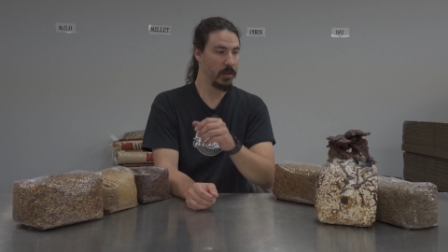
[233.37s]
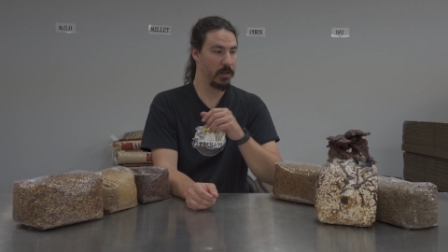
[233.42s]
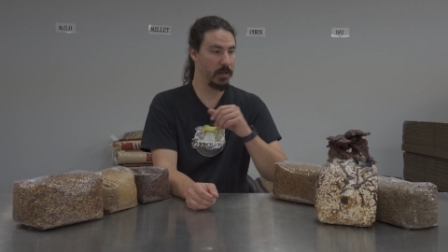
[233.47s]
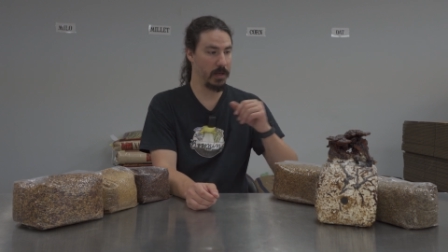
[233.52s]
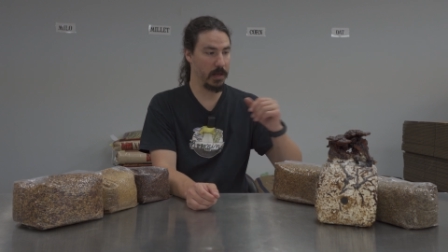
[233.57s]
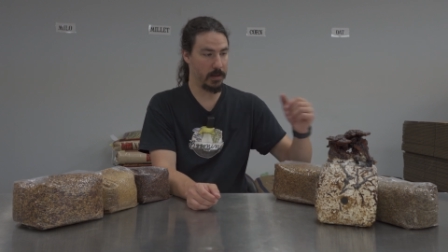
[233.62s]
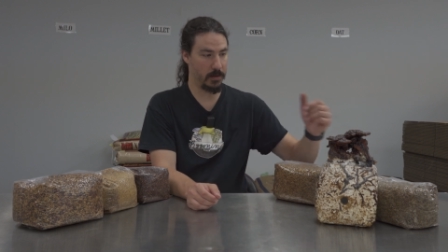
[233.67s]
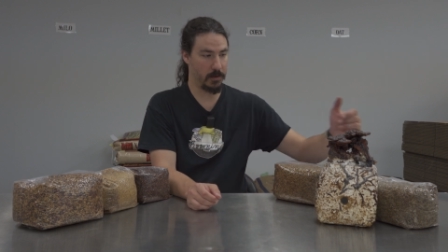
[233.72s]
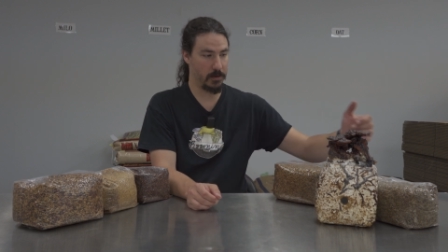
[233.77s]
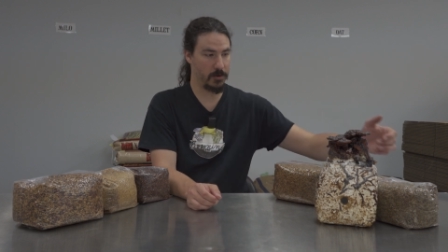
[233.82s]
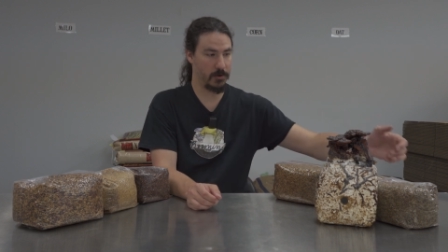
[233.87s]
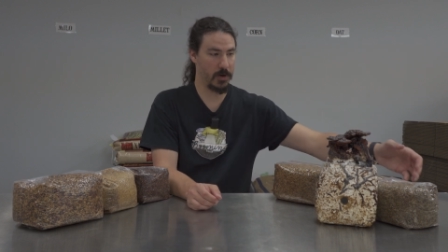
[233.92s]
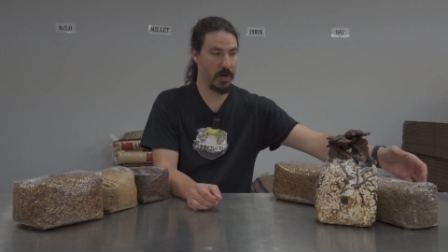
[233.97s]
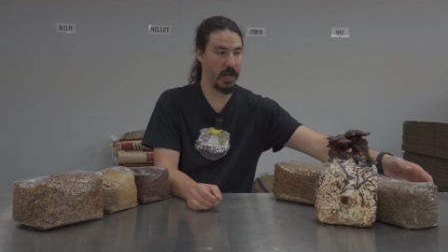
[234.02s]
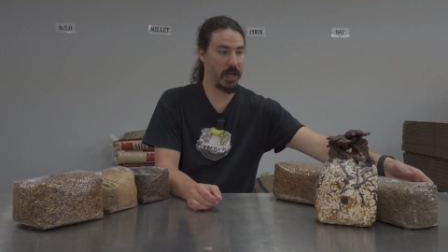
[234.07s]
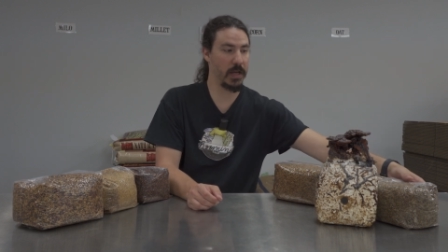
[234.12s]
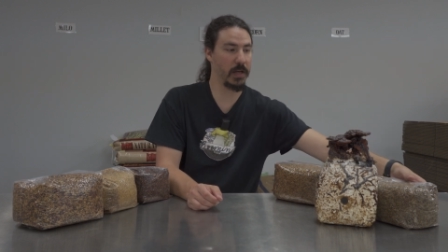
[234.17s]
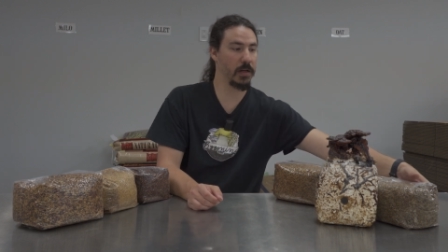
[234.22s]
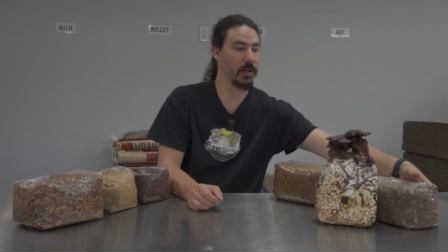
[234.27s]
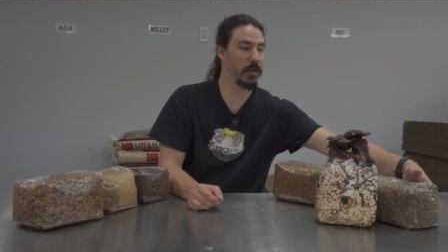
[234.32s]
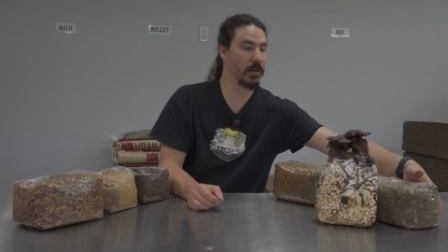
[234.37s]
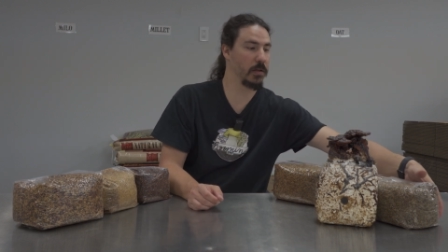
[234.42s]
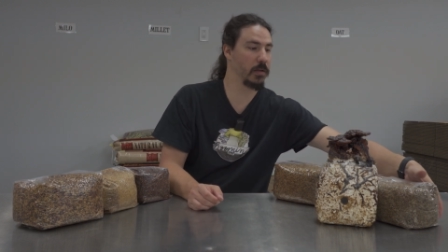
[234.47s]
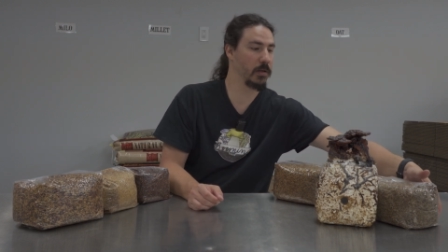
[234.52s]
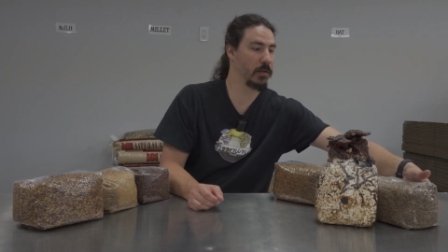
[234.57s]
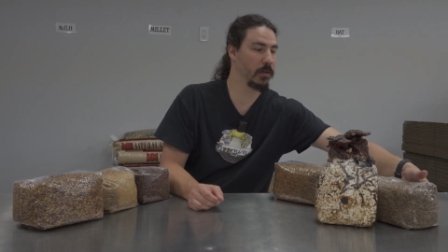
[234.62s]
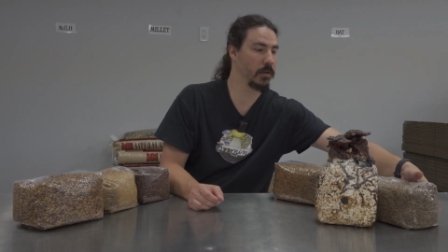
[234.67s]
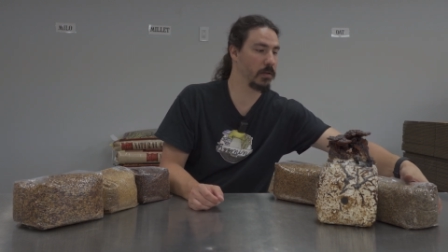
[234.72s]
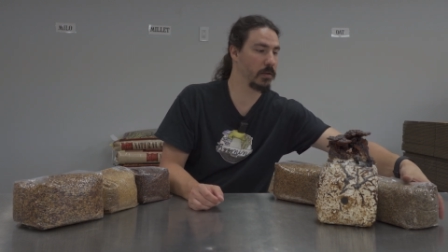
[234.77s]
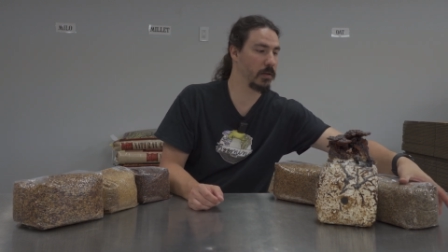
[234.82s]
the other grain
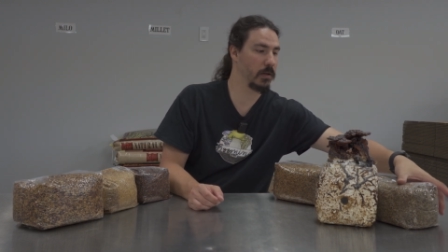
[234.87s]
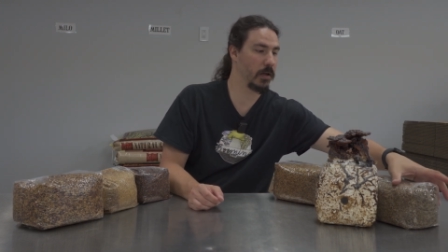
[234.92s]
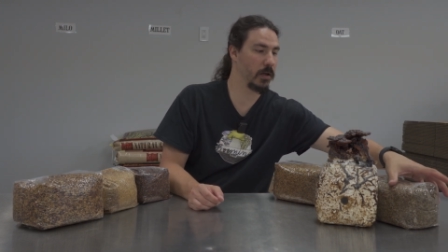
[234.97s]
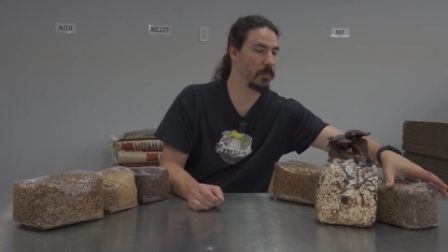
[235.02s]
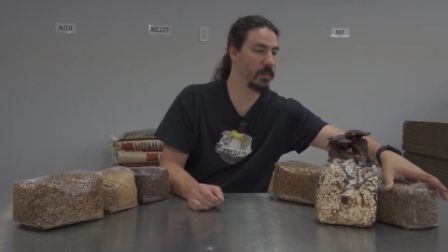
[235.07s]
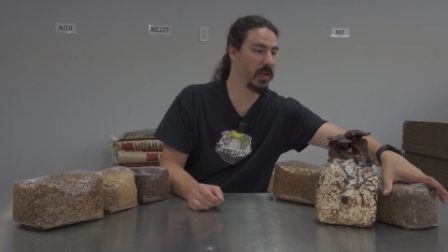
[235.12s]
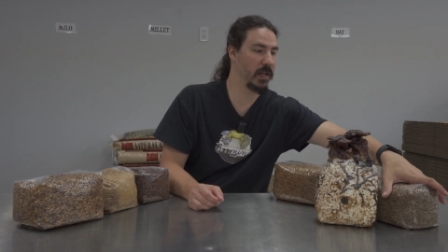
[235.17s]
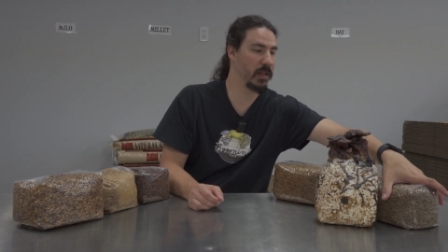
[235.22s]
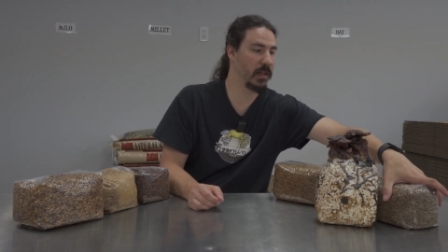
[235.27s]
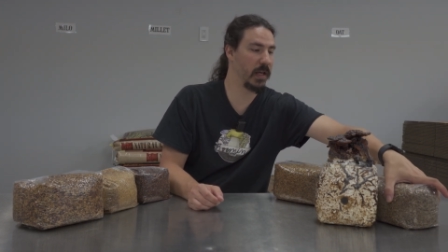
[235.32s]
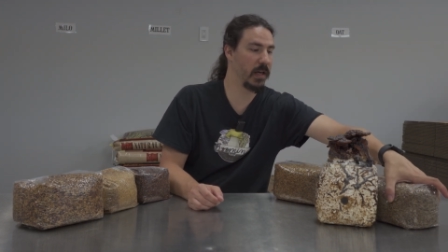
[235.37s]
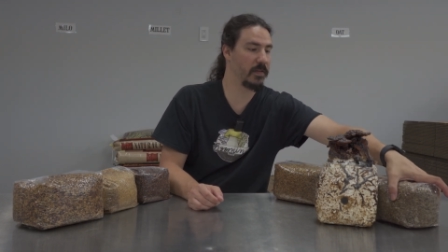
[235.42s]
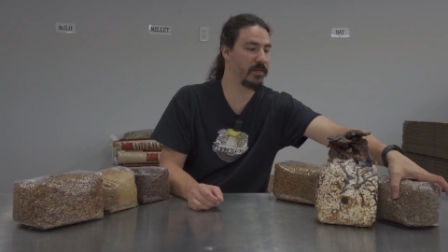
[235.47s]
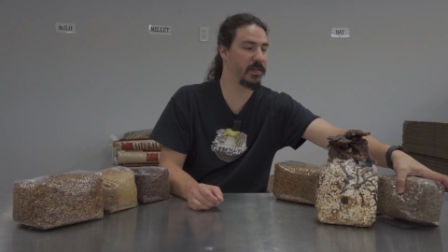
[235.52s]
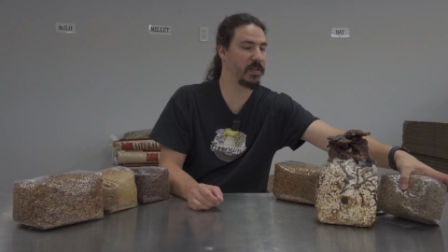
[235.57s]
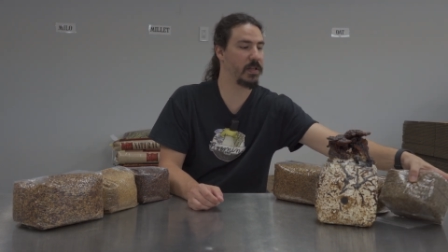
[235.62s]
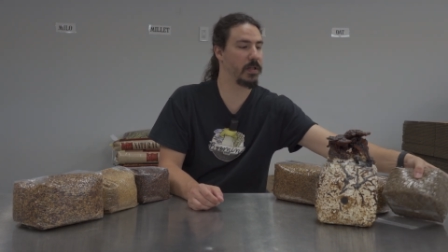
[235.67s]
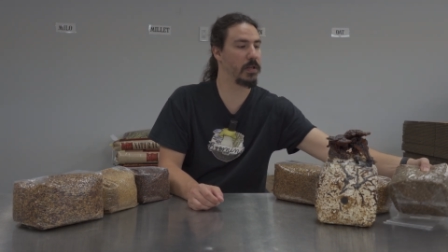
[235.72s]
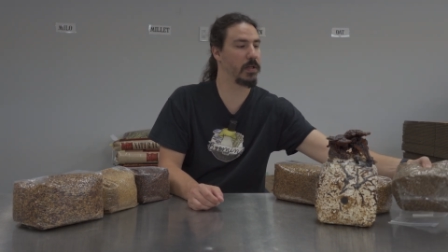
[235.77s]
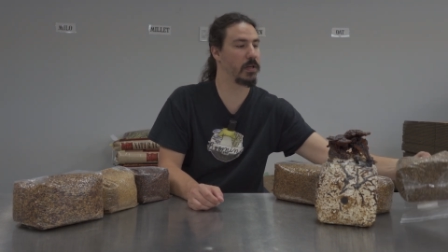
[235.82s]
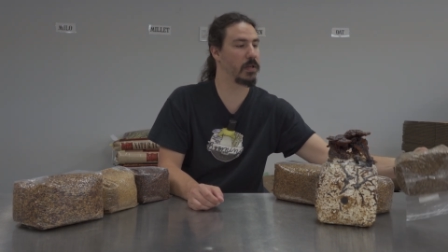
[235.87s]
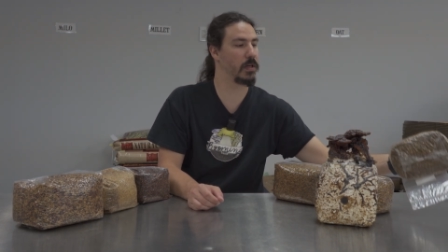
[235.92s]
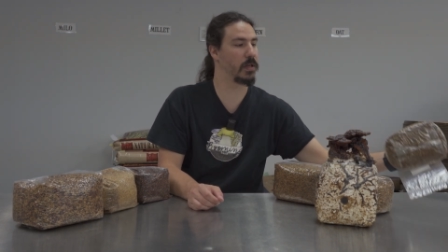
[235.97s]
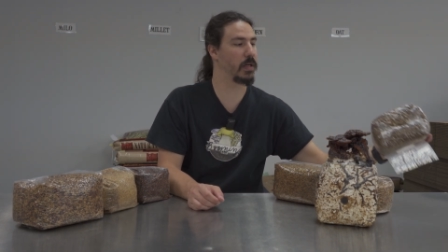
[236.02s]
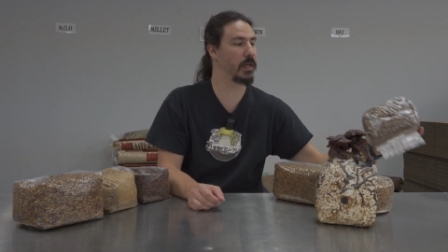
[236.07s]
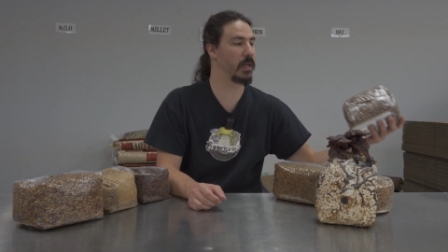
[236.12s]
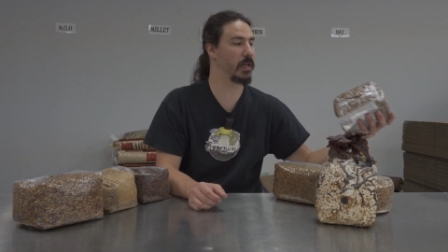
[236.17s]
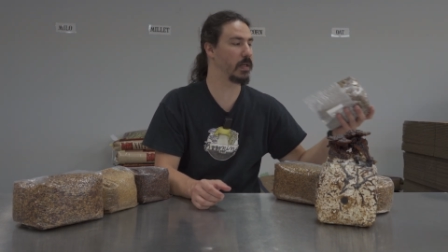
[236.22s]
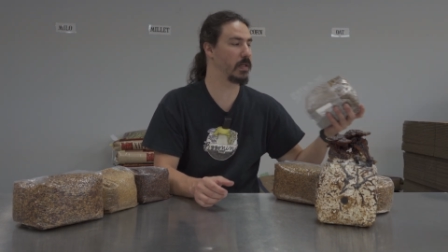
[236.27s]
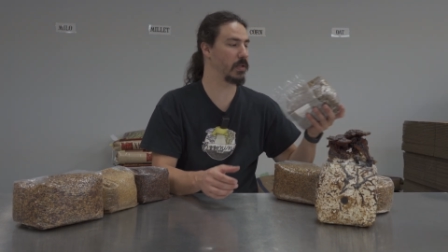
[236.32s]
on my left
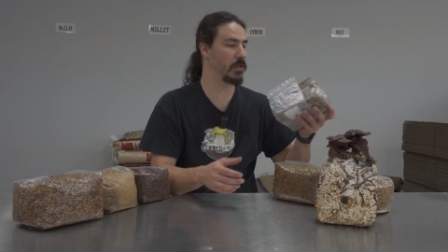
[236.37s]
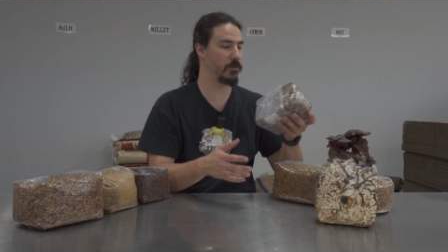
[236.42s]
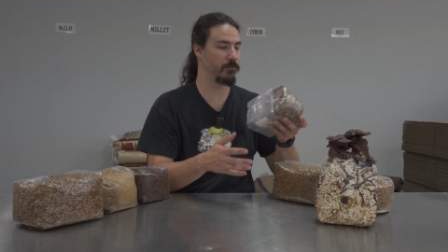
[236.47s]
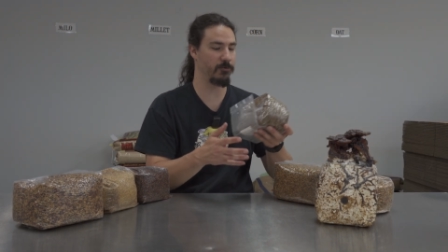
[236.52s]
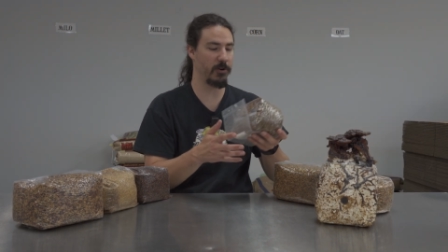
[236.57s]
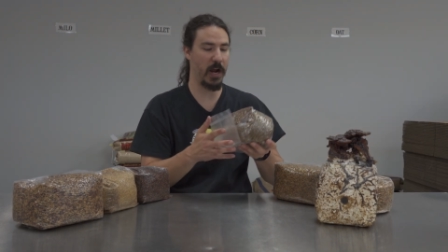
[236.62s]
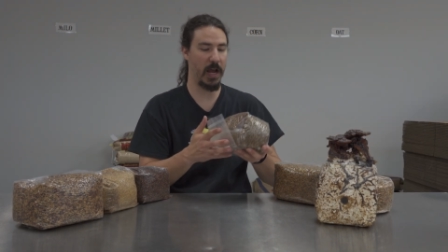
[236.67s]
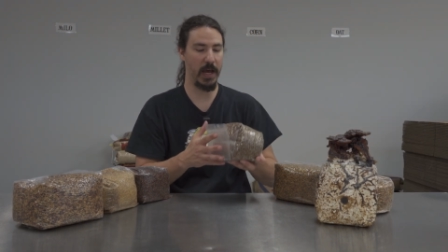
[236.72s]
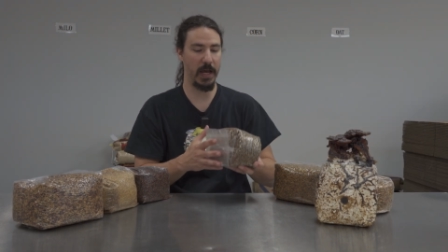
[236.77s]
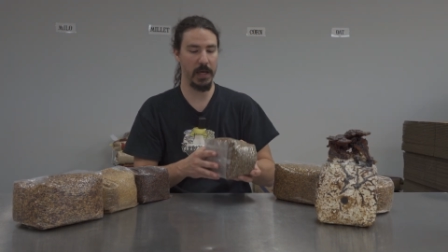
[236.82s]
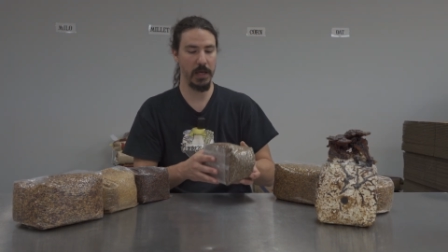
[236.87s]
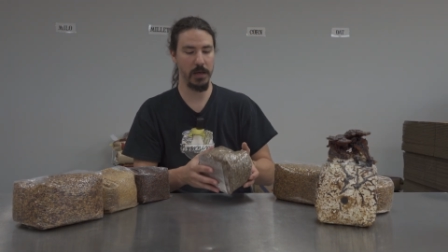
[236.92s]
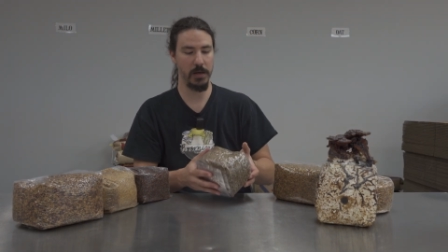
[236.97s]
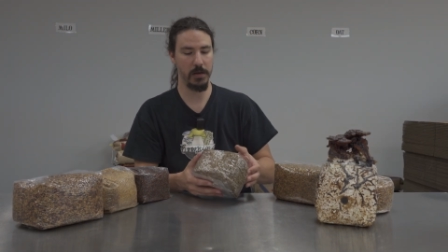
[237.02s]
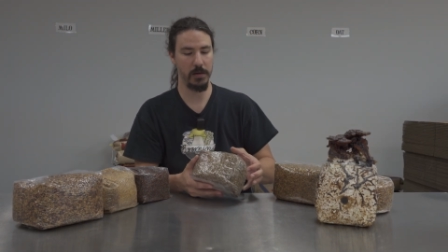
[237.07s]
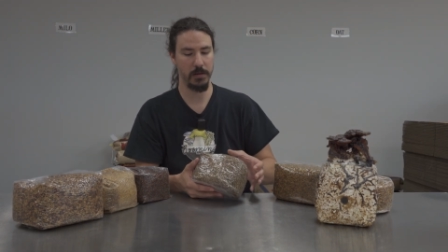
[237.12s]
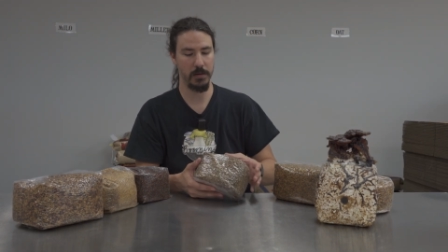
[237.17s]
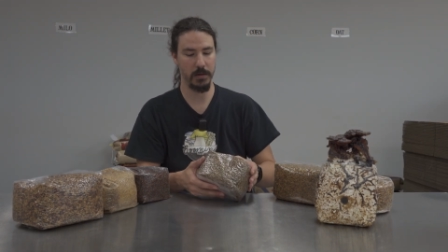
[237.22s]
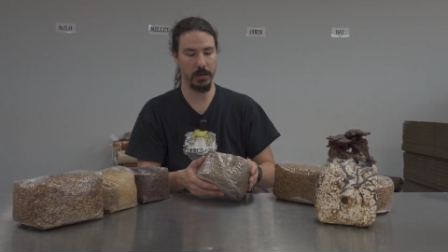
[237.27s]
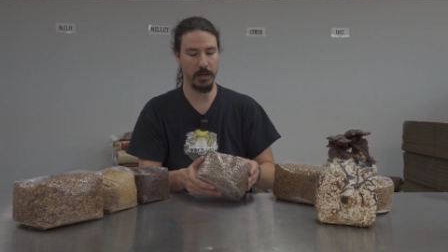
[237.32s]
here is rye.